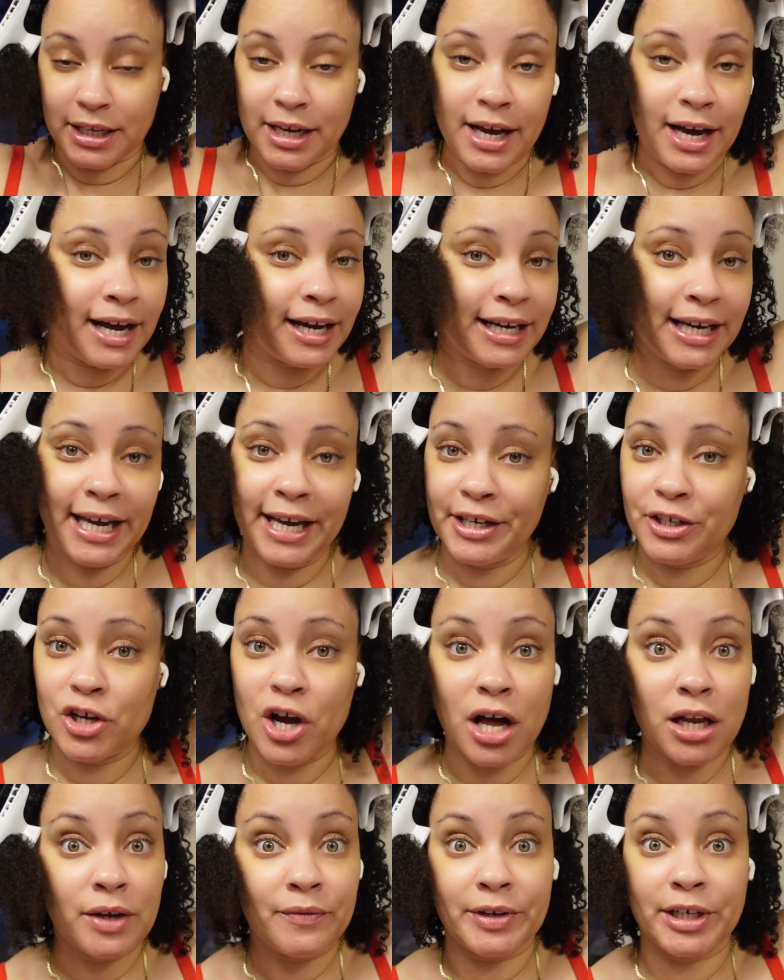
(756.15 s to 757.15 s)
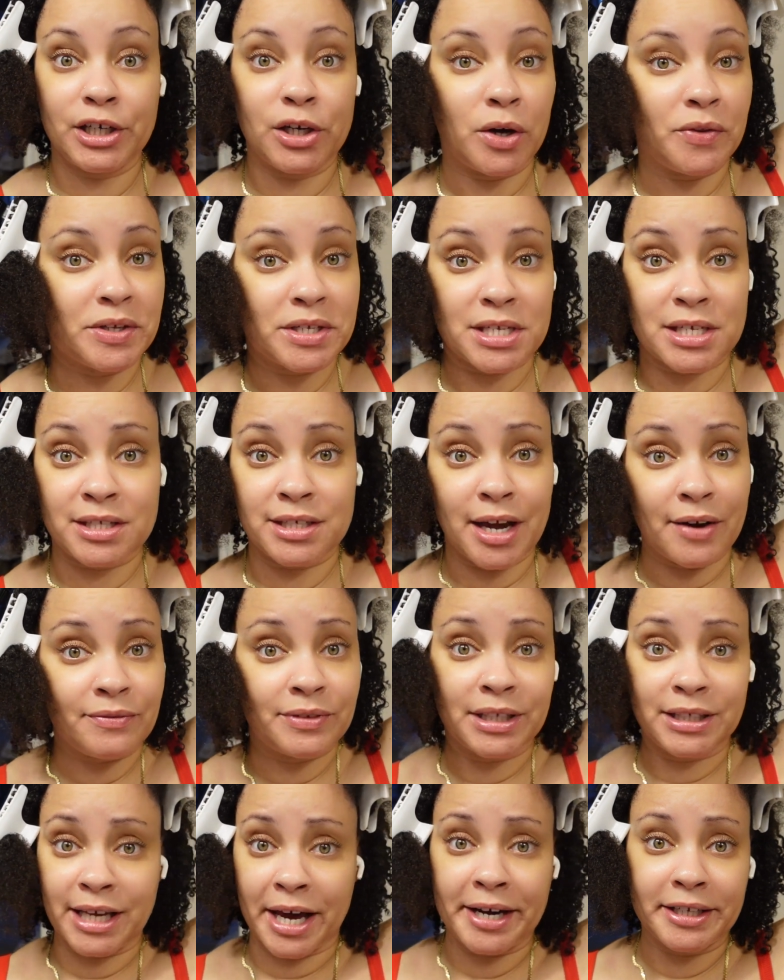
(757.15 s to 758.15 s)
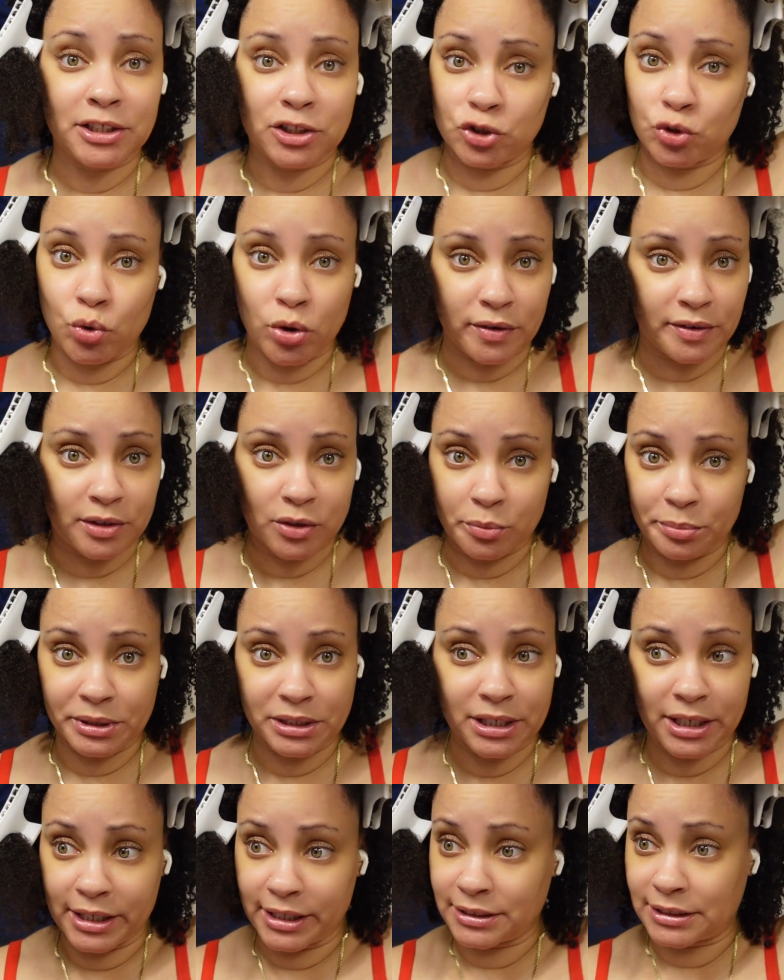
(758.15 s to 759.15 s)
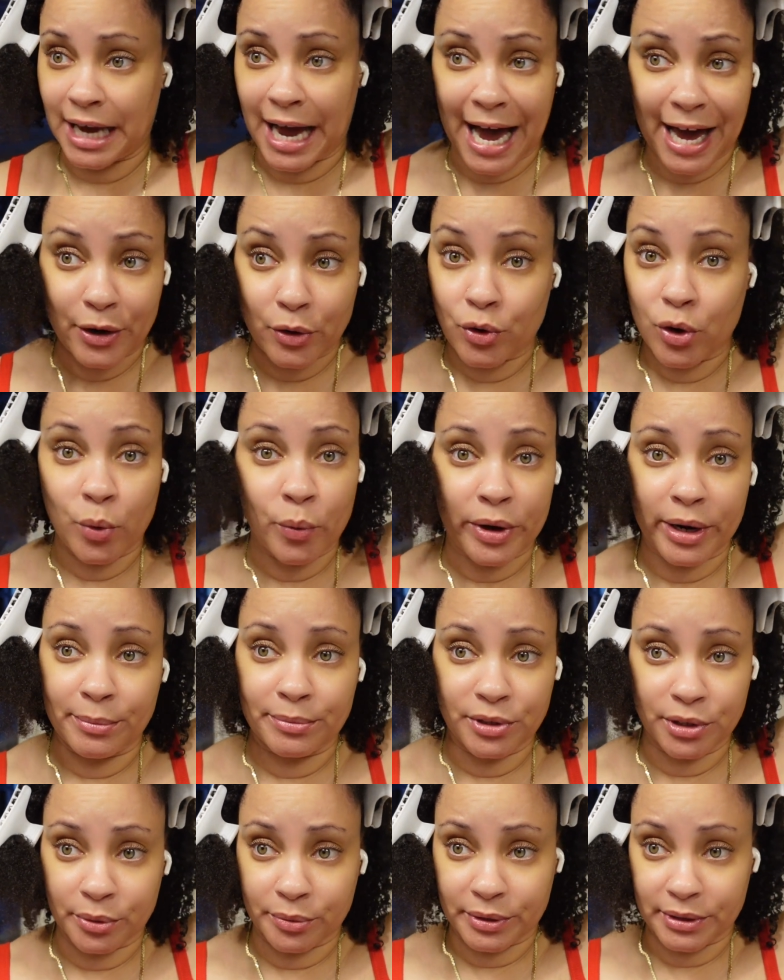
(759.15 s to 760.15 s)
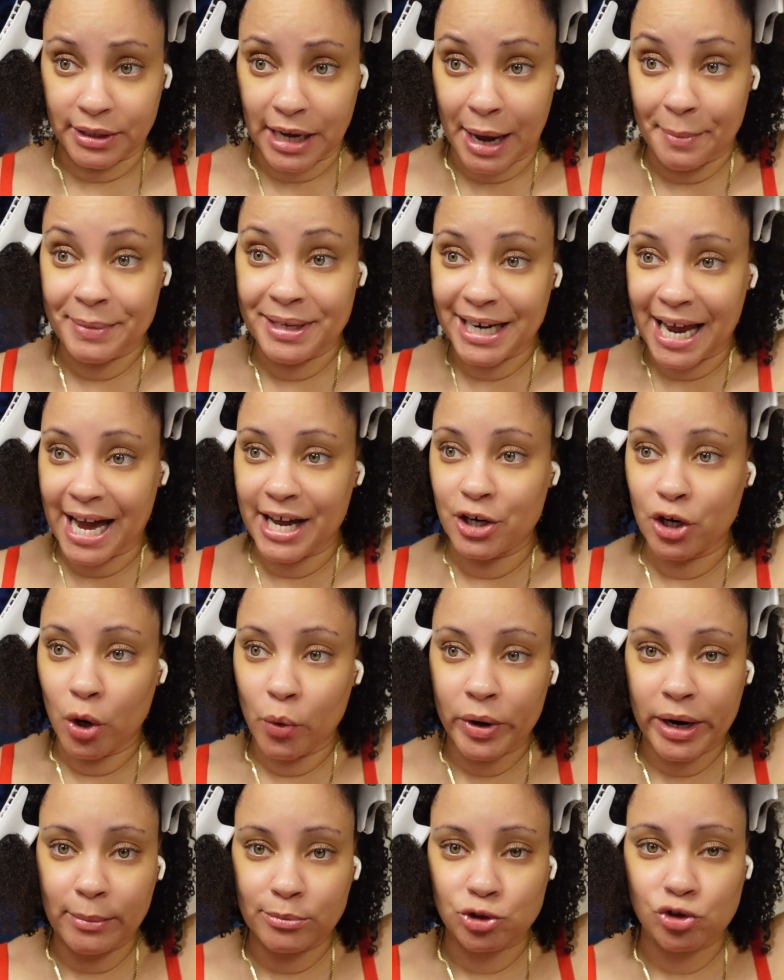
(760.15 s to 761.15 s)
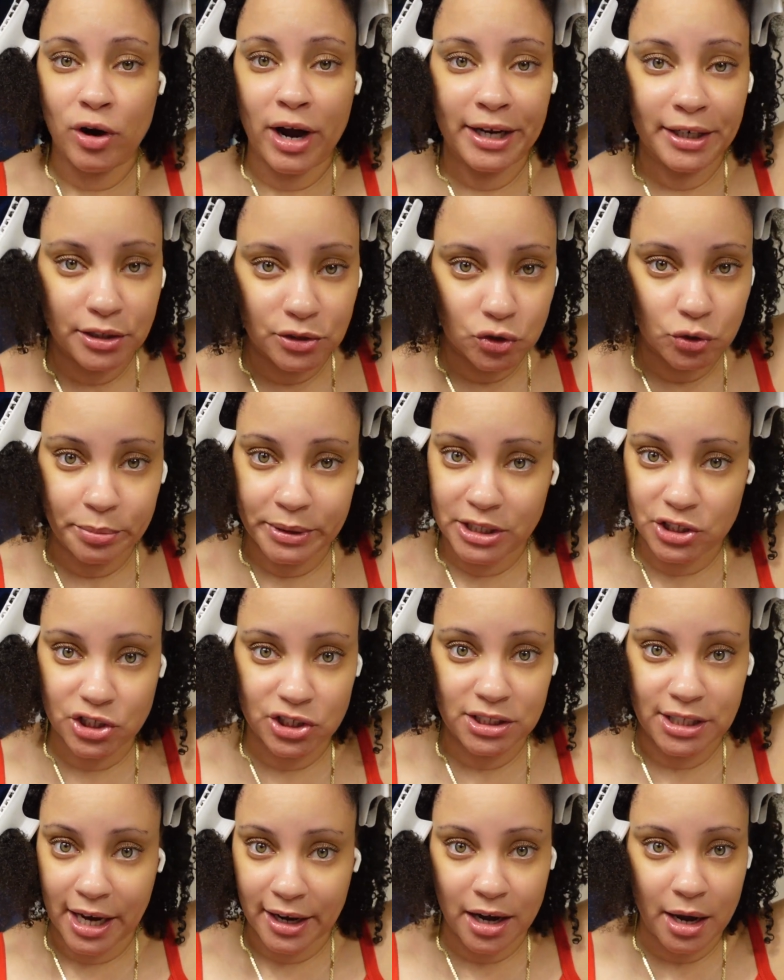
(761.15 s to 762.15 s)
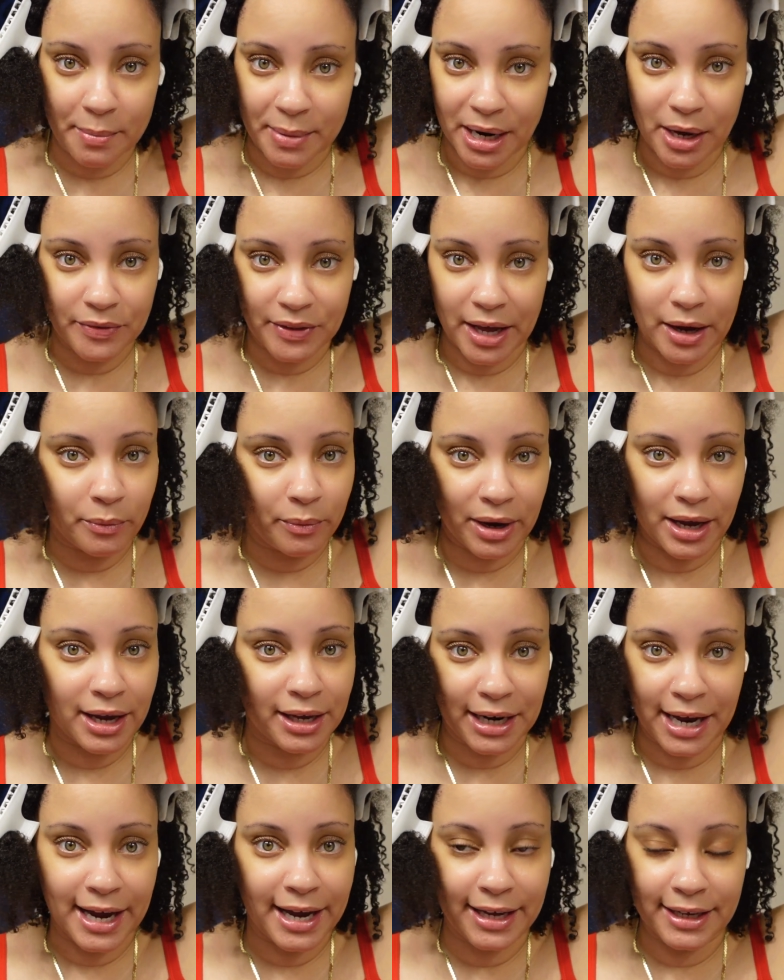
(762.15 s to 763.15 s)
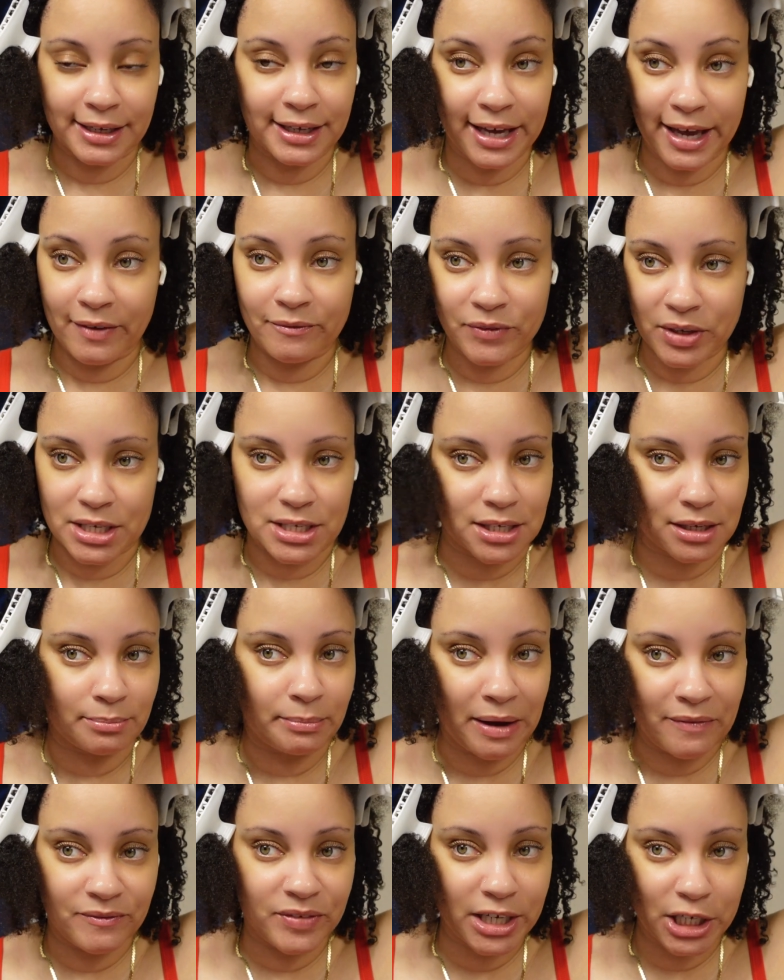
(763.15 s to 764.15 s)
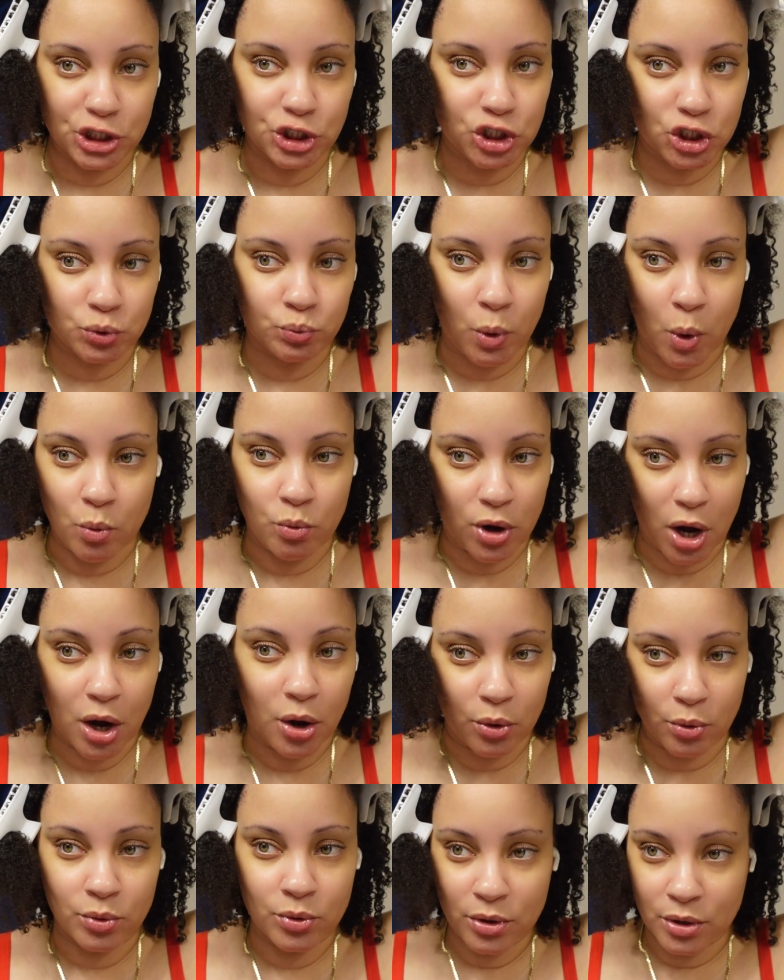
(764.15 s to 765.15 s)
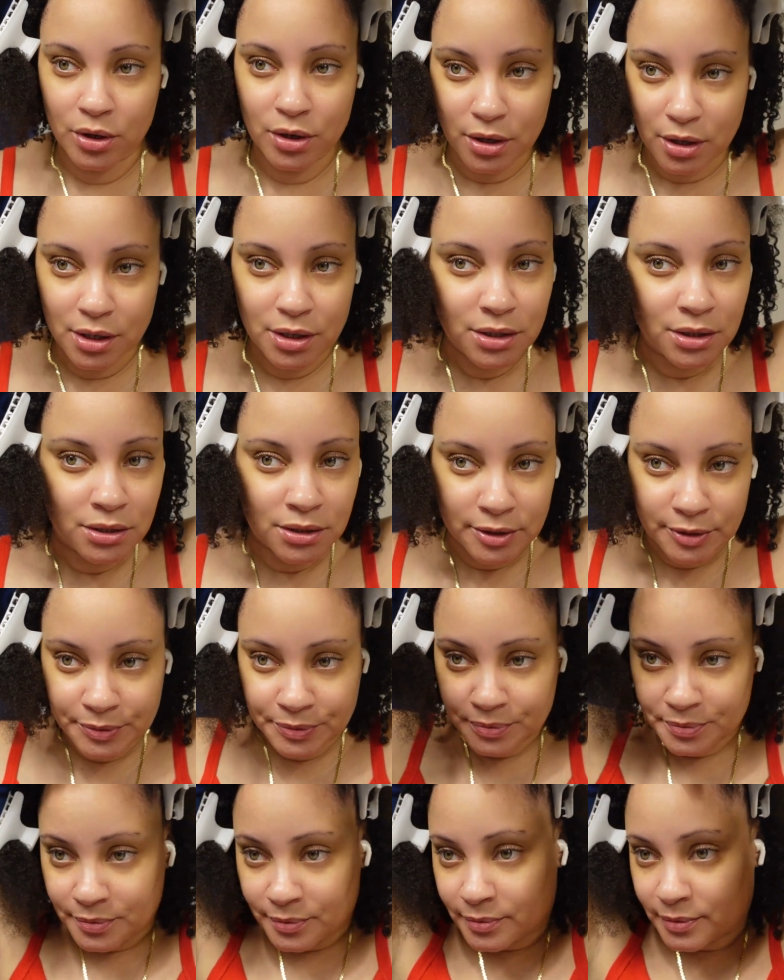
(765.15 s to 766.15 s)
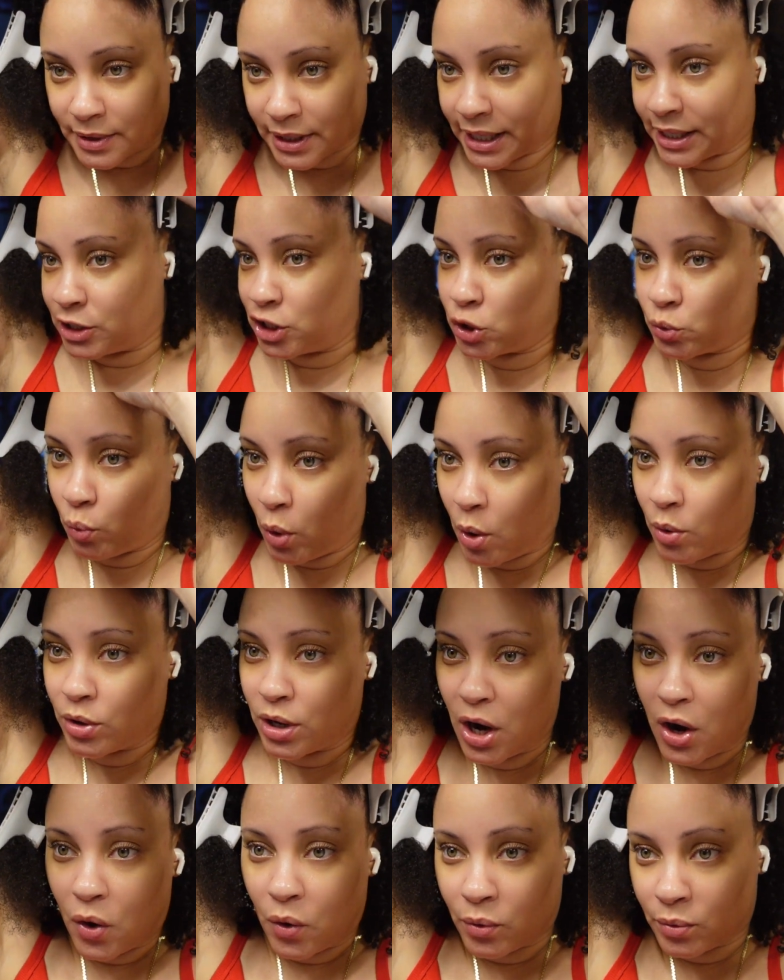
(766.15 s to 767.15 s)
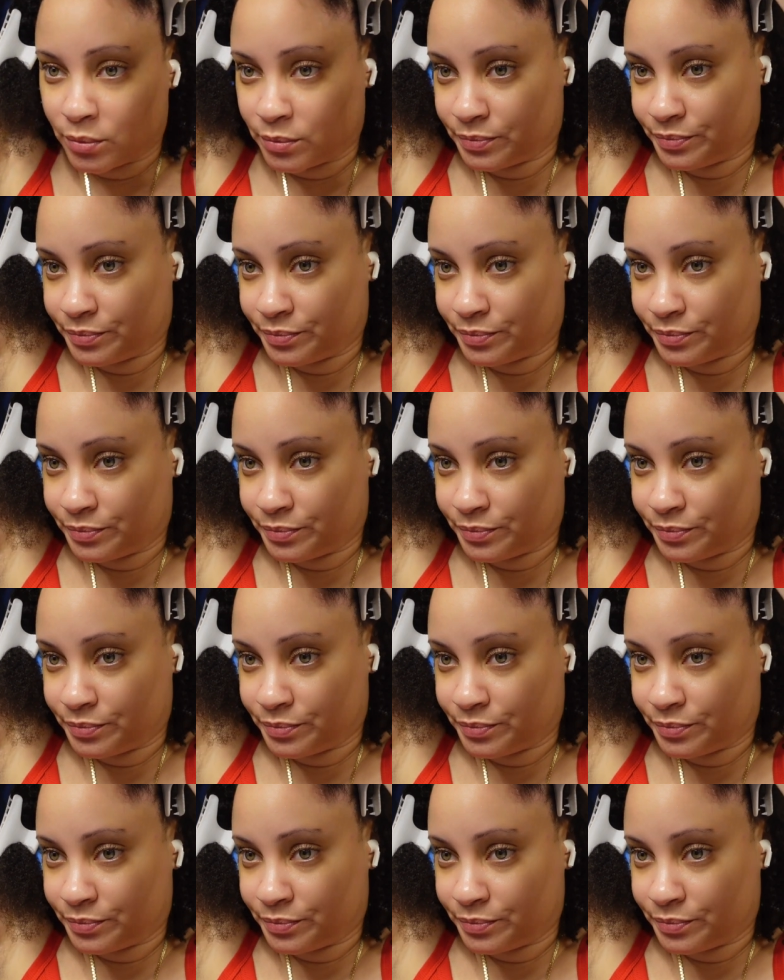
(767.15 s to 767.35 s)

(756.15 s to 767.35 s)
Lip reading: Again, y'all already know this is definitely not a tutorial because I don't know what I'm doing. I mean, I know what I'm trying to do, but it's just not coming out that way and I can't fix it. My fingers just won't go. It just won't go.